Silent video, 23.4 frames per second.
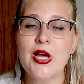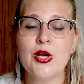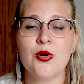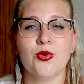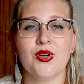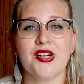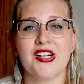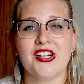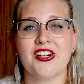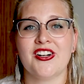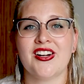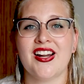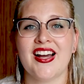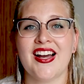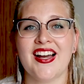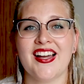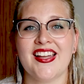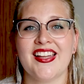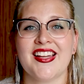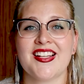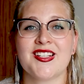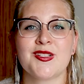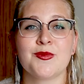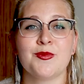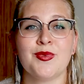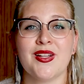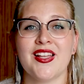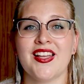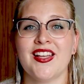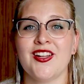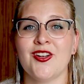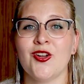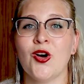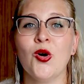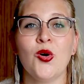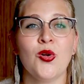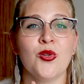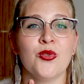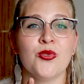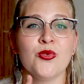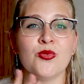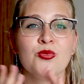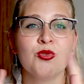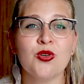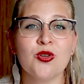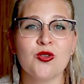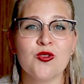where I explain all the
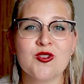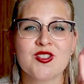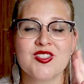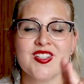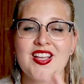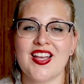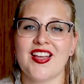rules